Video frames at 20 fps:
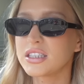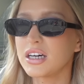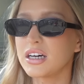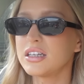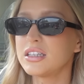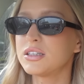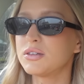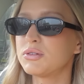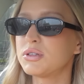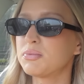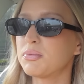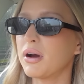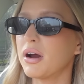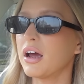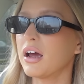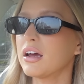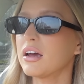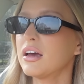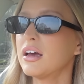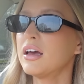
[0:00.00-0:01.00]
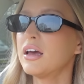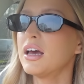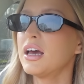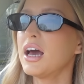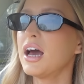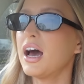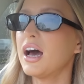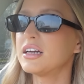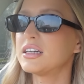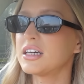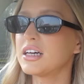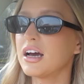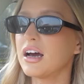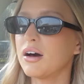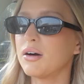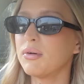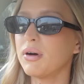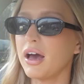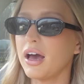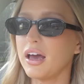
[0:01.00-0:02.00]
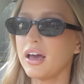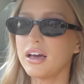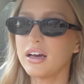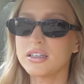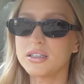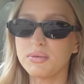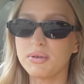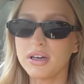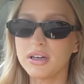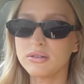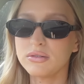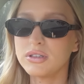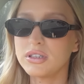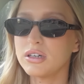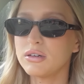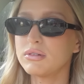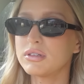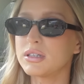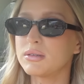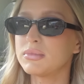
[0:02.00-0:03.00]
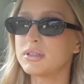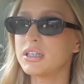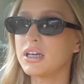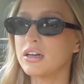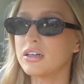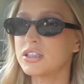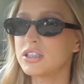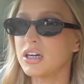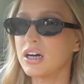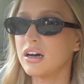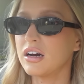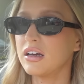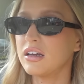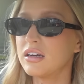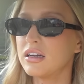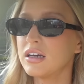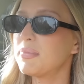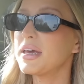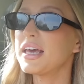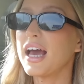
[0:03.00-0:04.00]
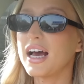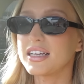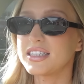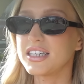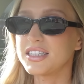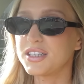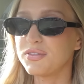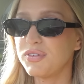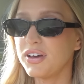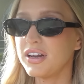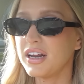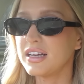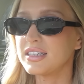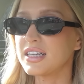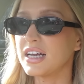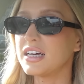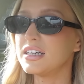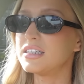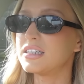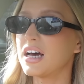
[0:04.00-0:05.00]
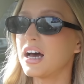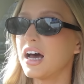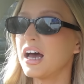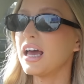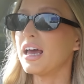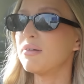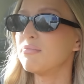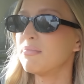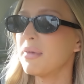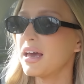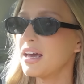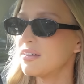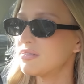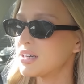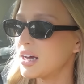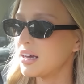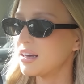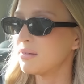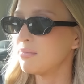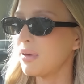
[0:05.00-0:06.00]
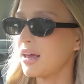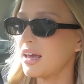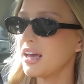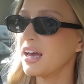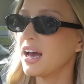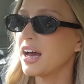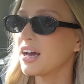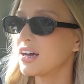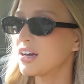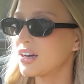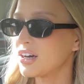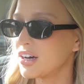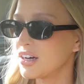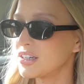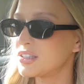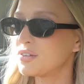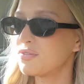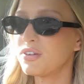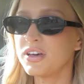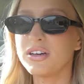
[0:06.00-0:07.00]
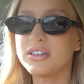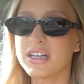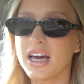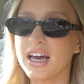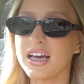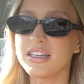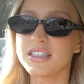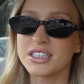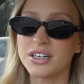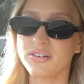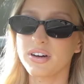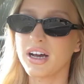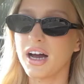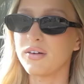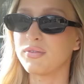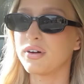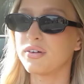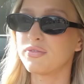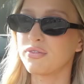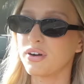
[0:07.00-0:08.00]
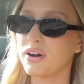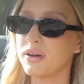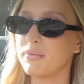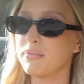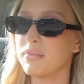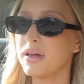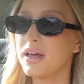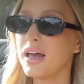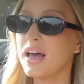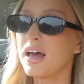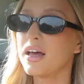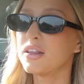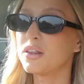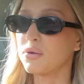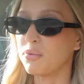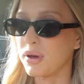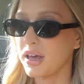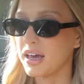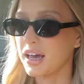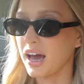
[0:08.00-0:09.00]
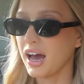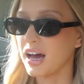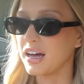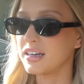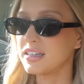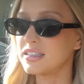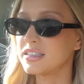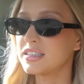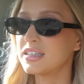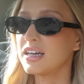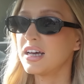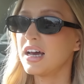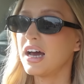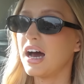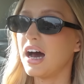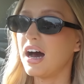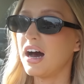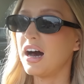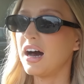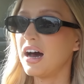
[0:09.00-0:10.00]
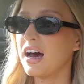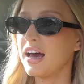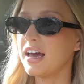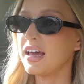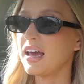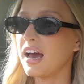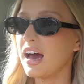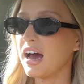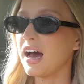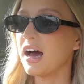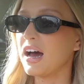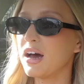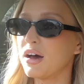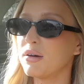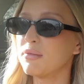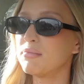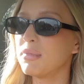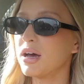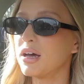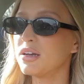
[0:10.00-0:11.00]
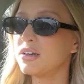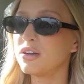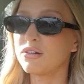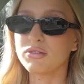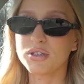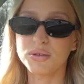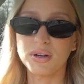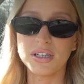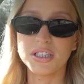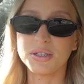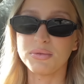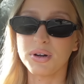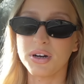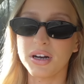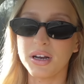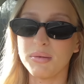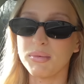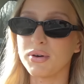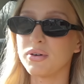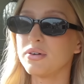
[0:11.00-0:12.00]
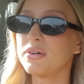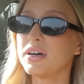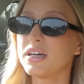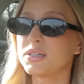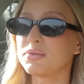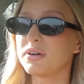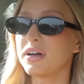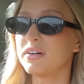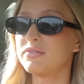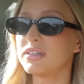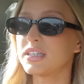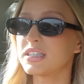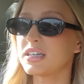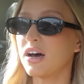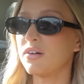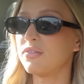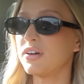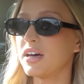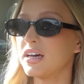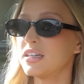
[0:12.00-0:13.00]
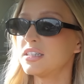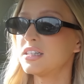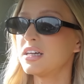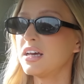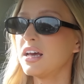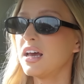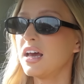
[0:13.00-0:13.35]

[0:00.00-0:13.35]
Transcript: signs of spring heading our way, because we could all do with some sunshine. But yes, it's a few days later. It may have taken me a good few days to recover from the weekend. I am not 21 anymore, is what I've discovered.